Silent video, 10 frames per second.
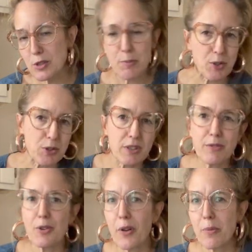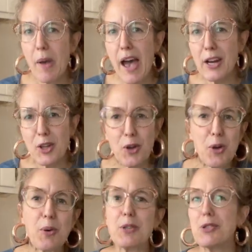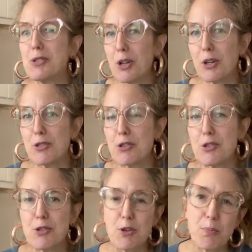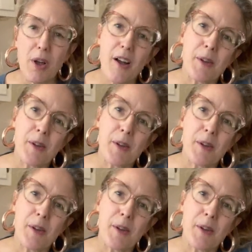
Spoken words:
especially if you're on the patio or you're sitting on your stoop.